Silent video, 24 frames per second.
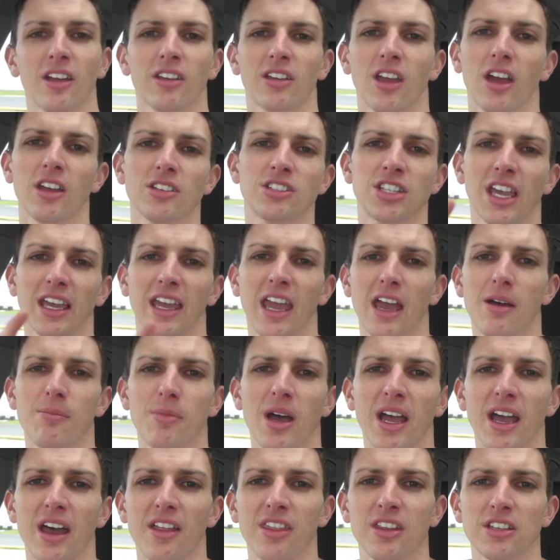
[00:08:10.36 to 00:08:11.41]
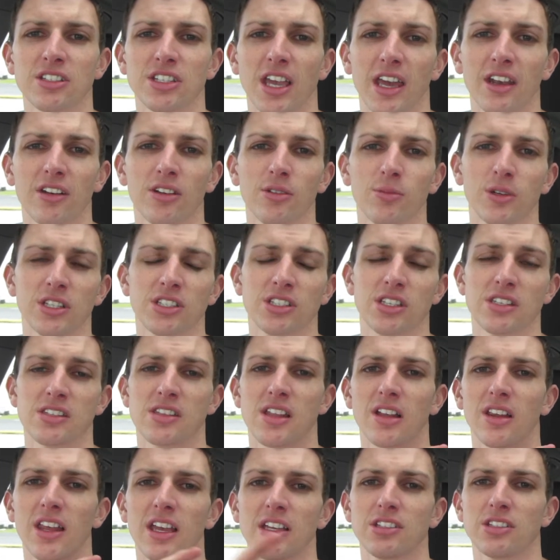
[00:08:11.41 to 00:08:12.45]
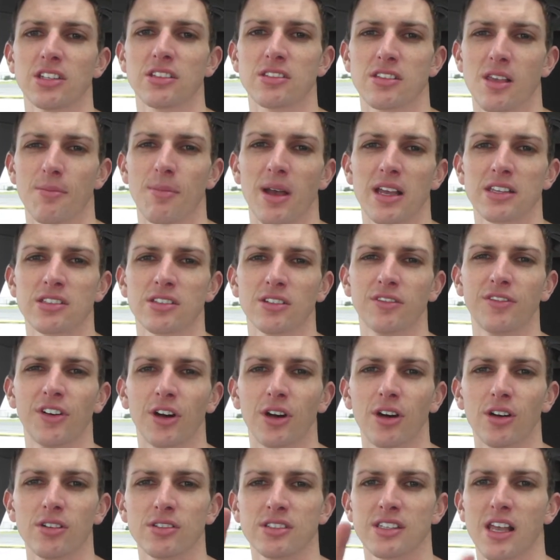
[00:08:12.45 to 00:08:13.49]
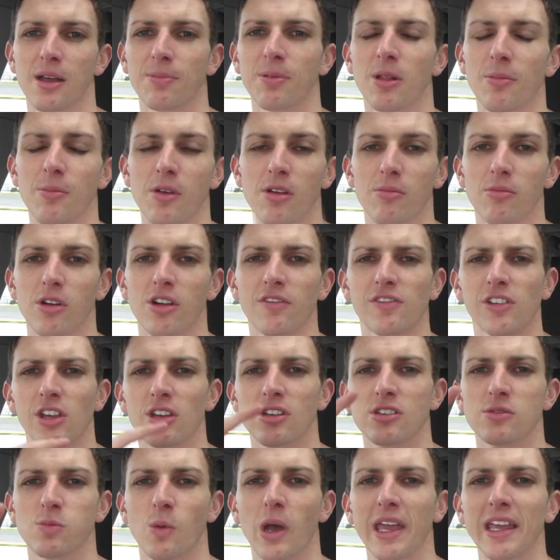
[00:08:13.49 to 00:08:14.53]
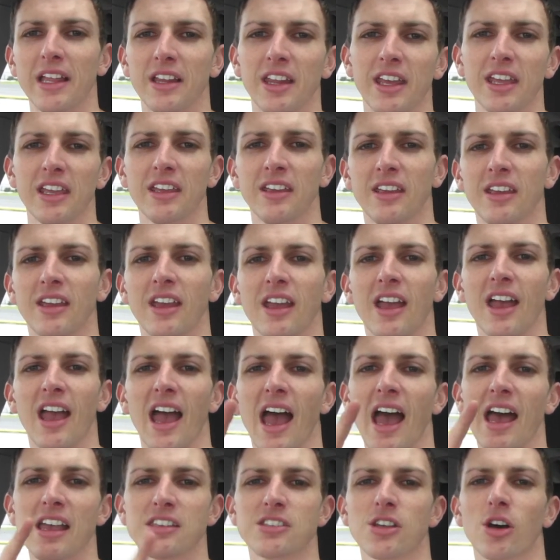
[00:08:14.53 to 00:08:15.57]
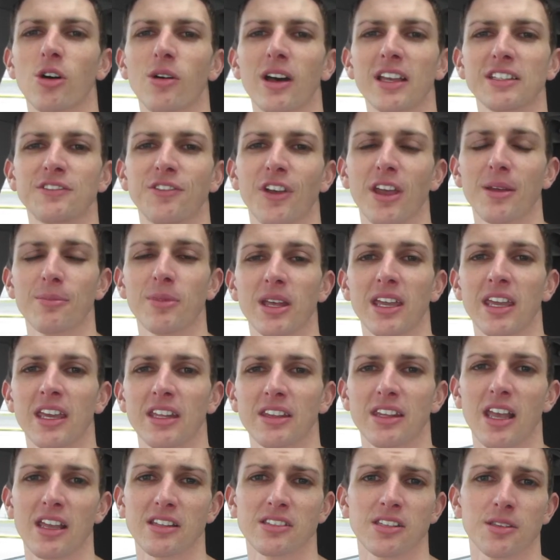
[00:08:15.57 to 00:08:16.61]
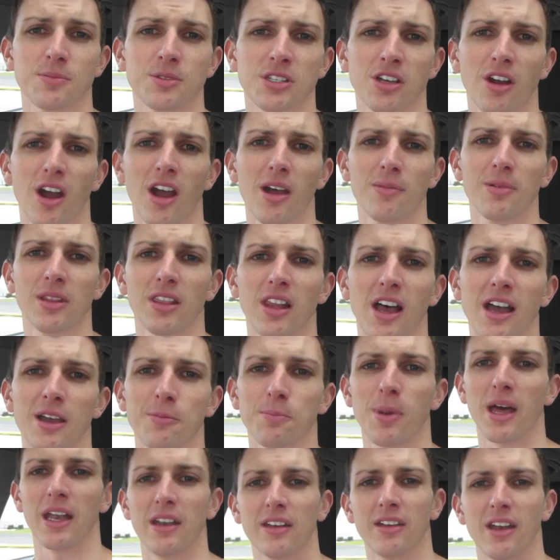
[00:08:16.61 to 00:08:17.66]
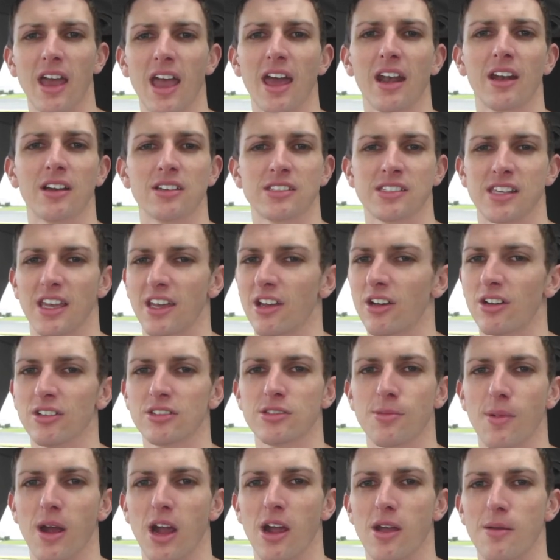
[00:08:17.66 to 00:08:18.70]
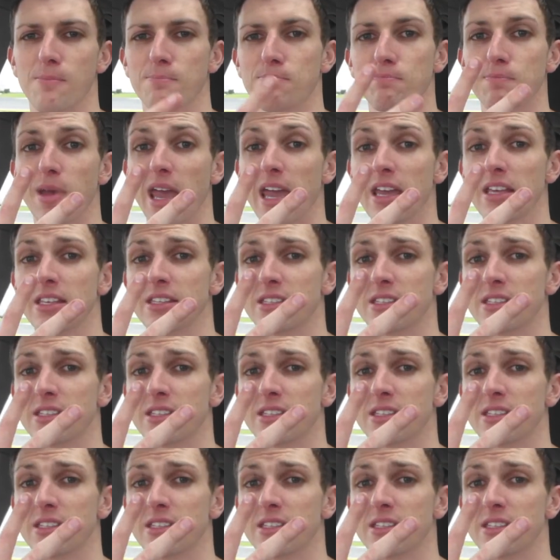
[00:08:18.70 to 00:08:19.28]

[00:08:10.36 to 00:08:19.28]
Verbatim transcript: go check out my other channel which is the Legends of Muscle for all supplement reviews weekly as always family hit that subscribe and like button and I'll see you all tomorrow Peace.